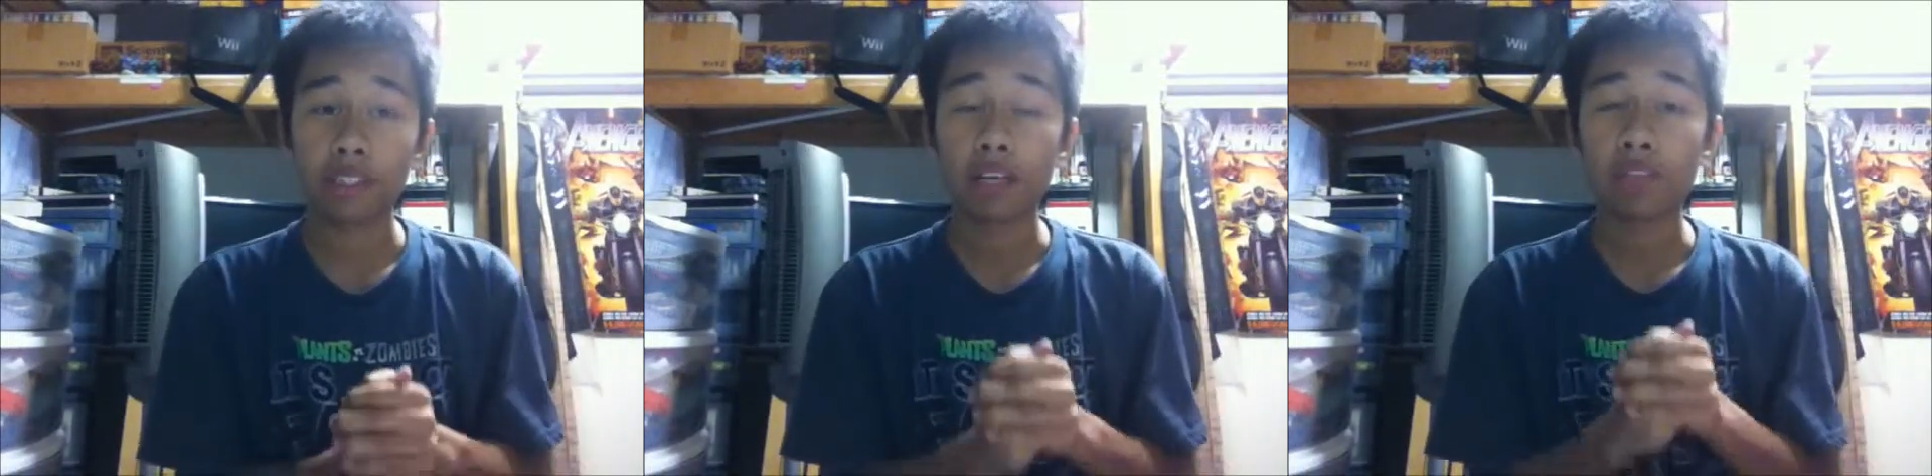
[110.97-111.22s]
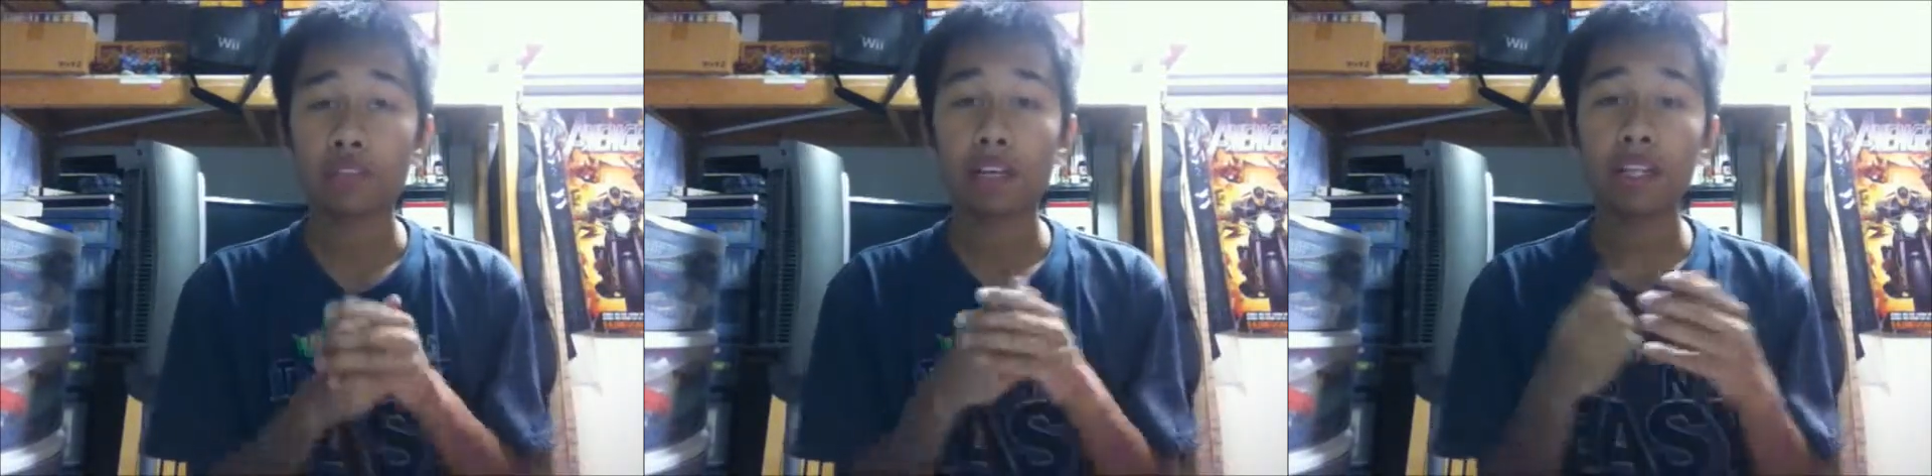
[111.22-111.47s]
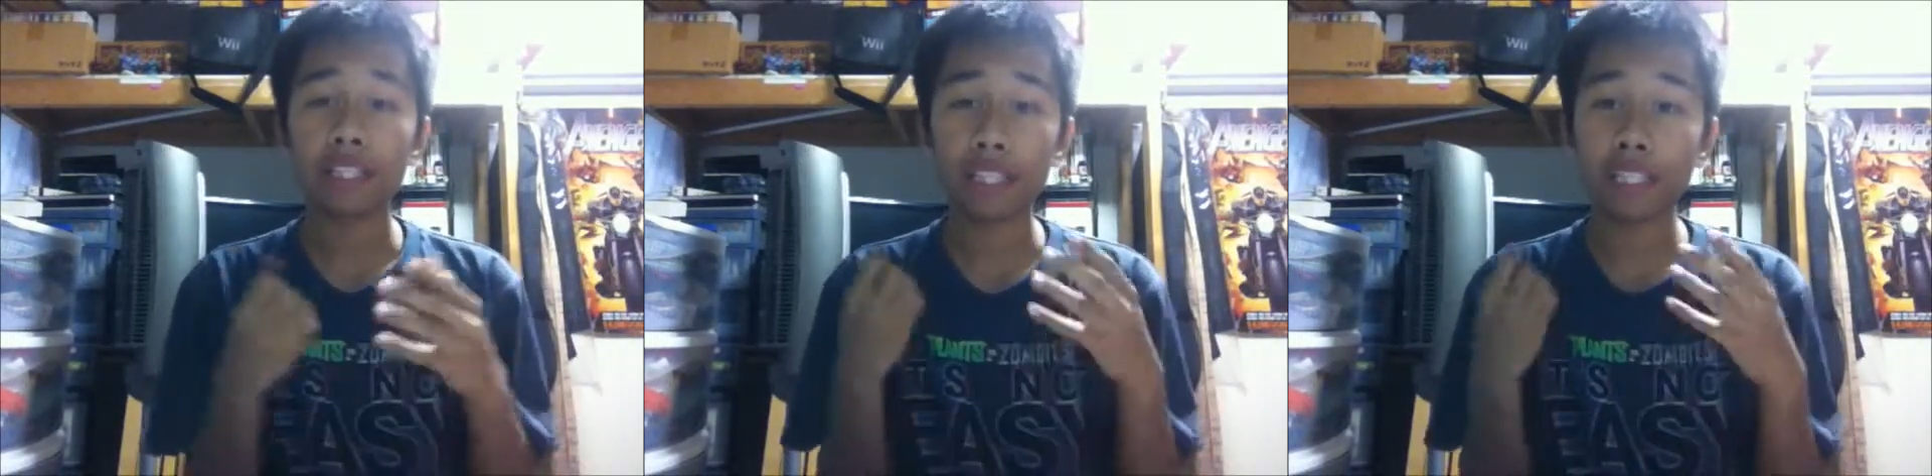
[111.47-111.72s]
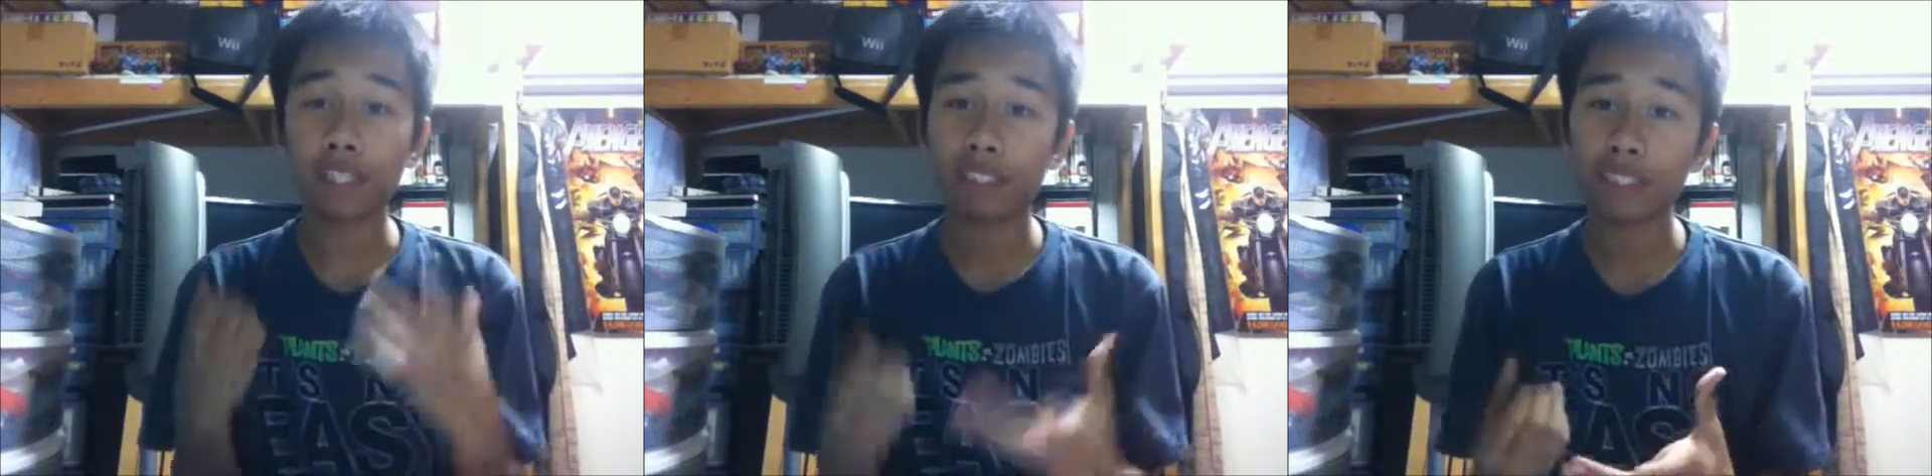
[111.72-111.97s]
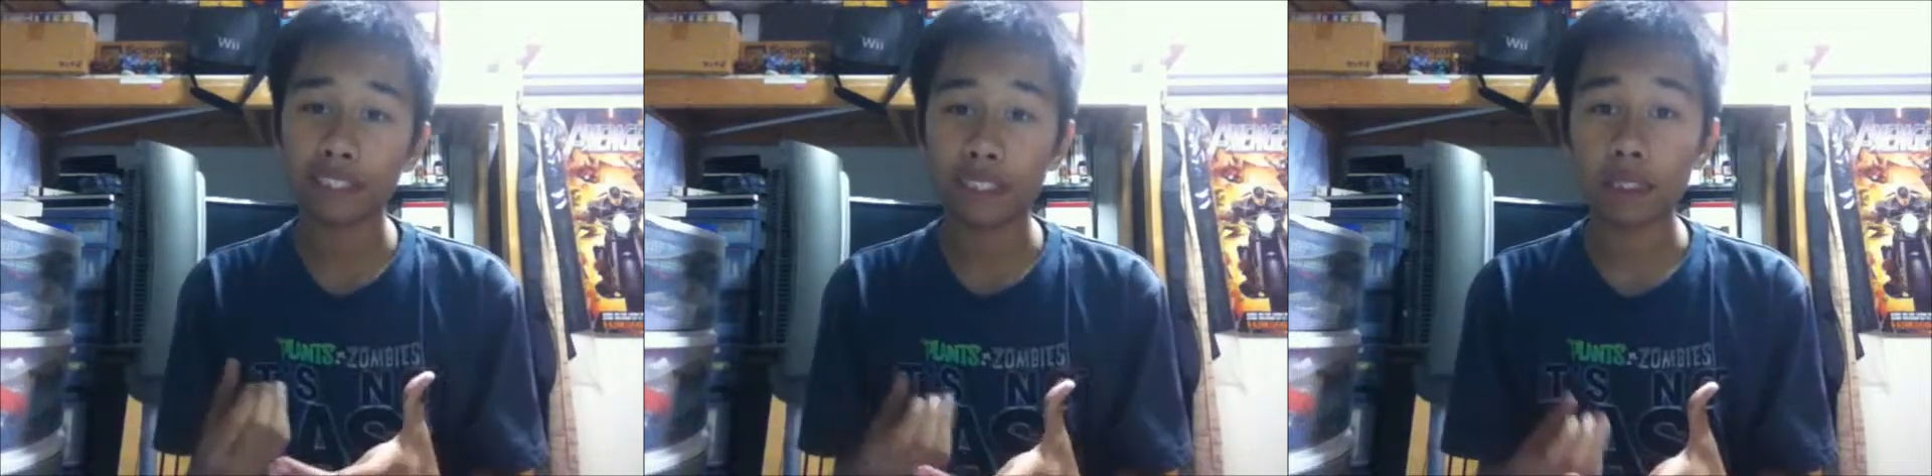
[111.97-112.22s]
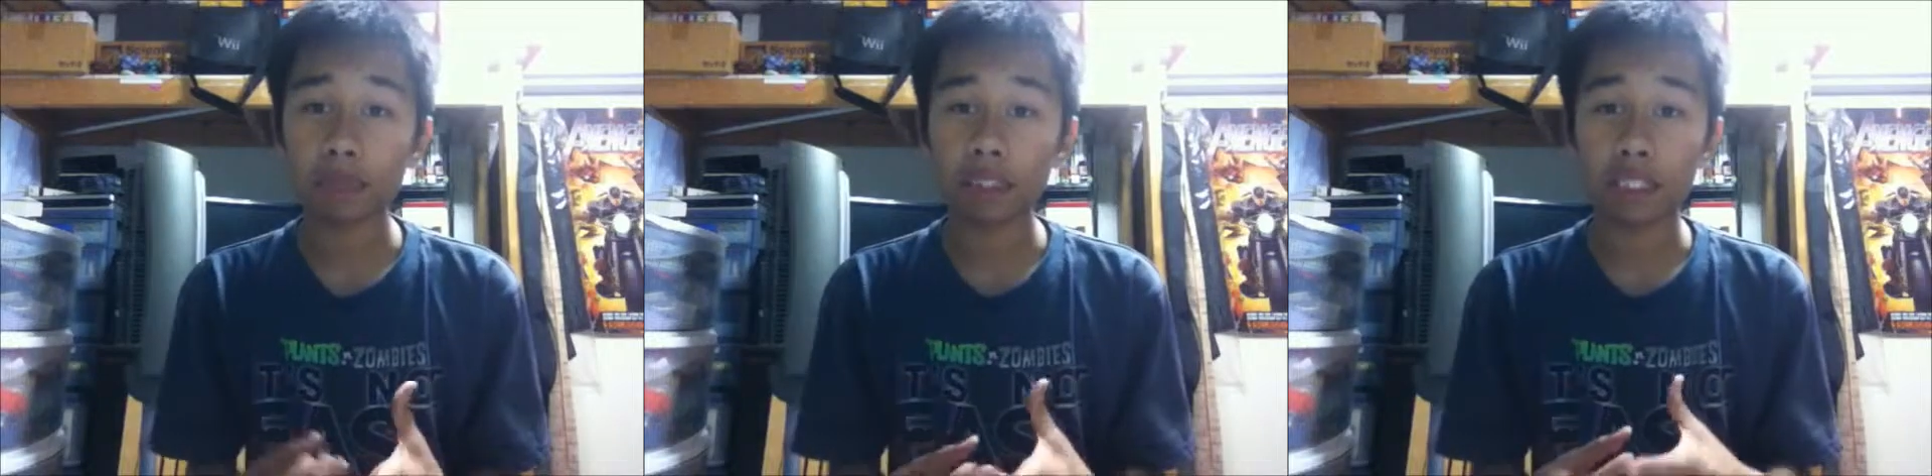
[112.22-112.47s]
have greatly increased
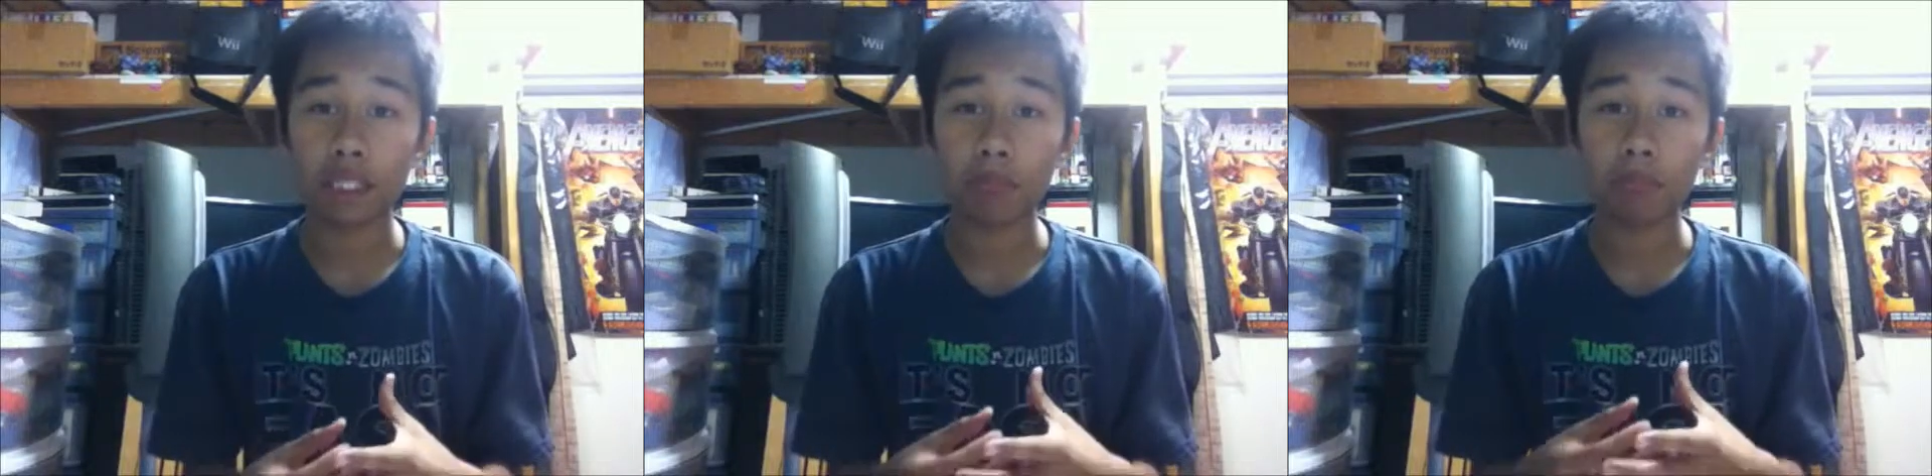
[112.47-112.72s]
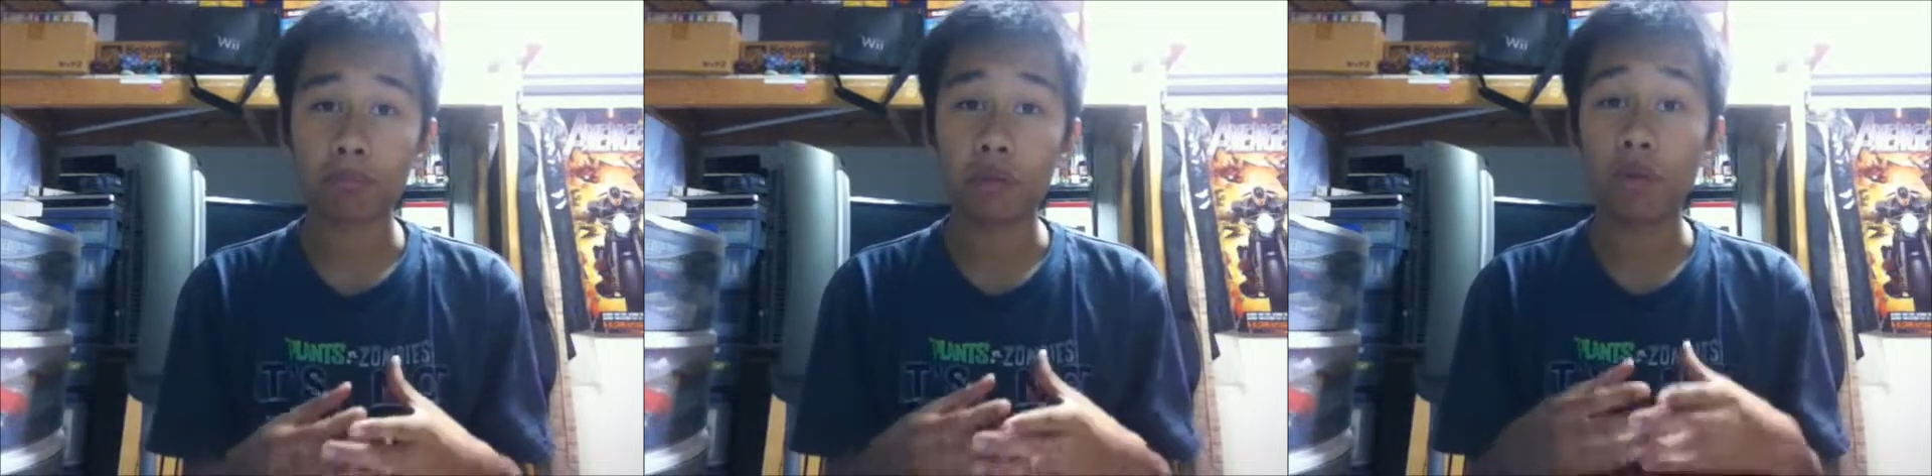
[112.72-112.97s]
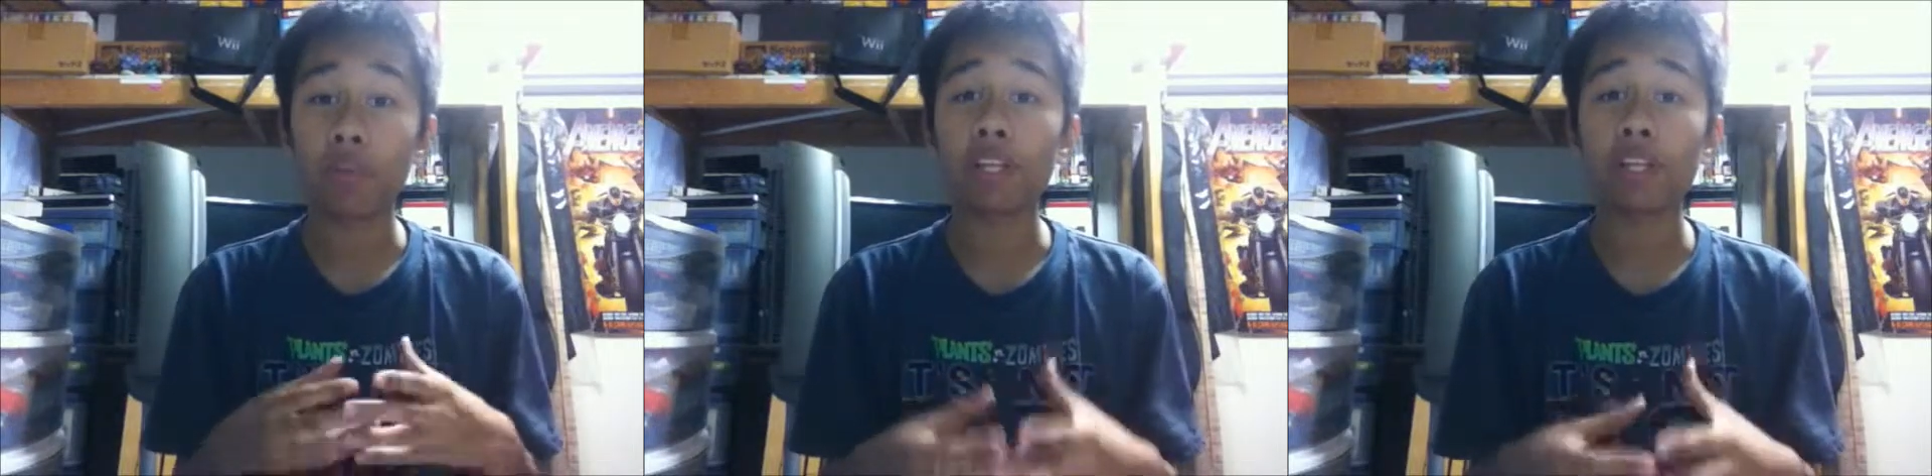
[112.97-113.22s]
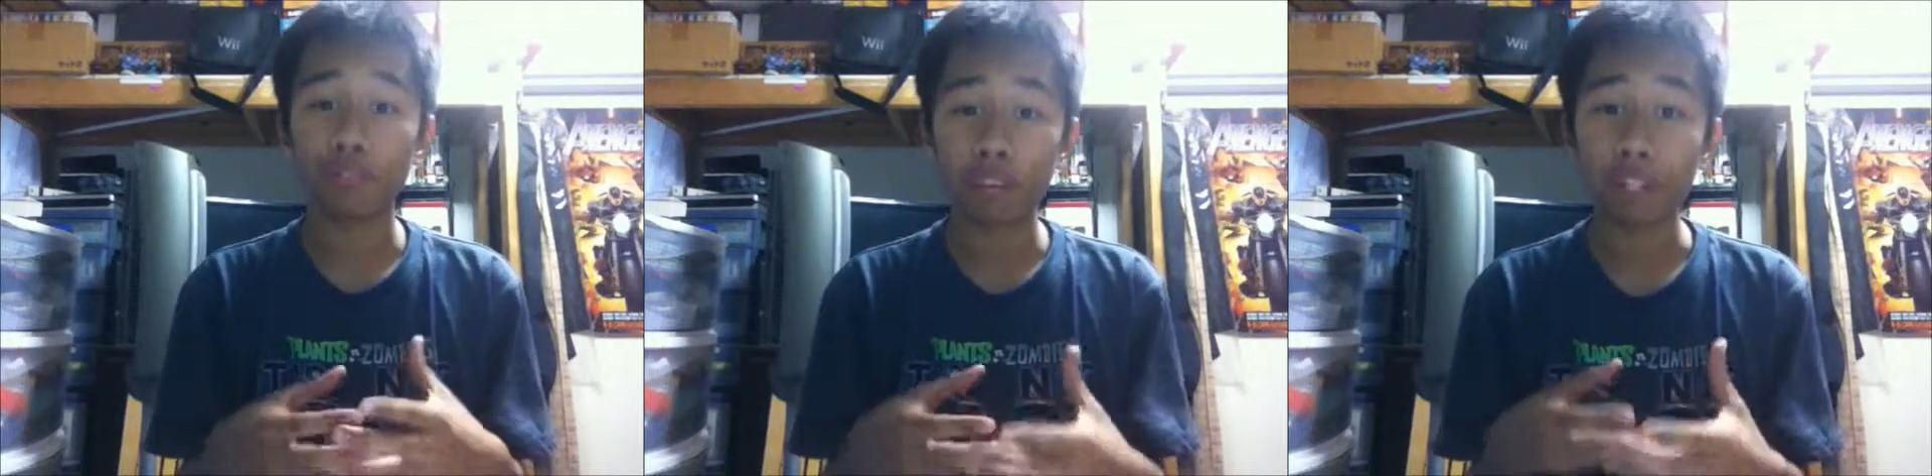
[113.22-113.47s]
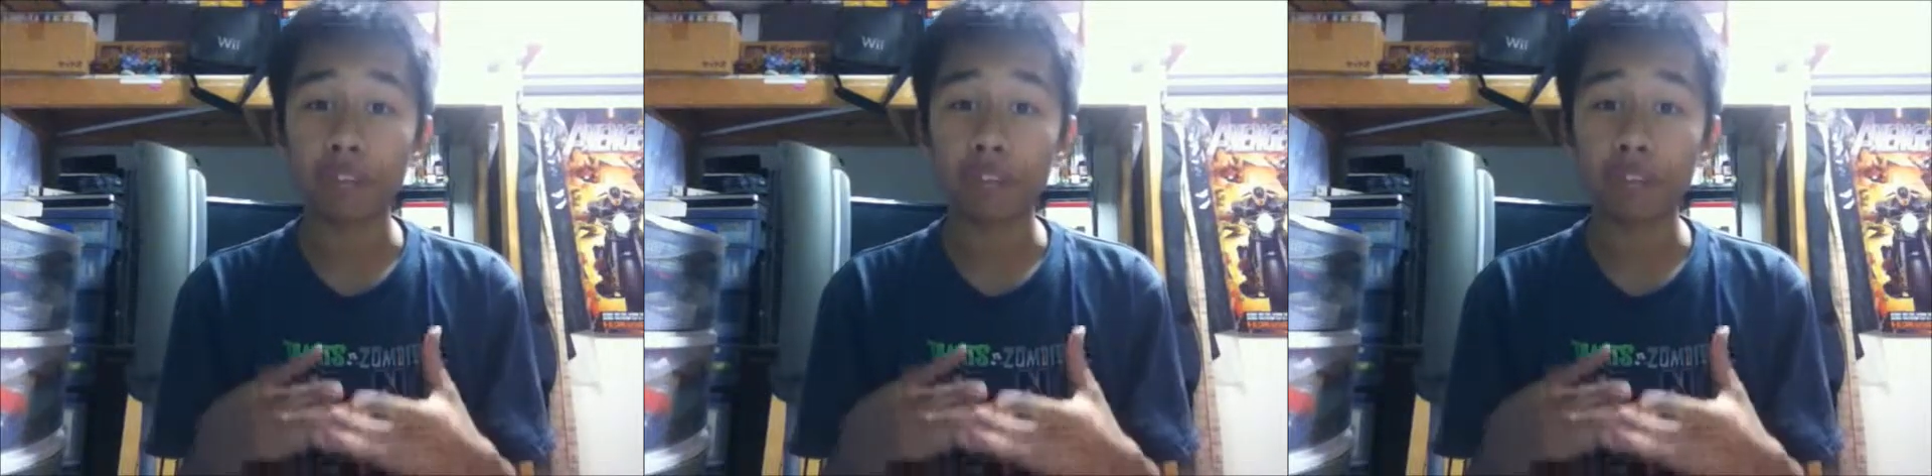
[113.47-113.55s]
it to become a really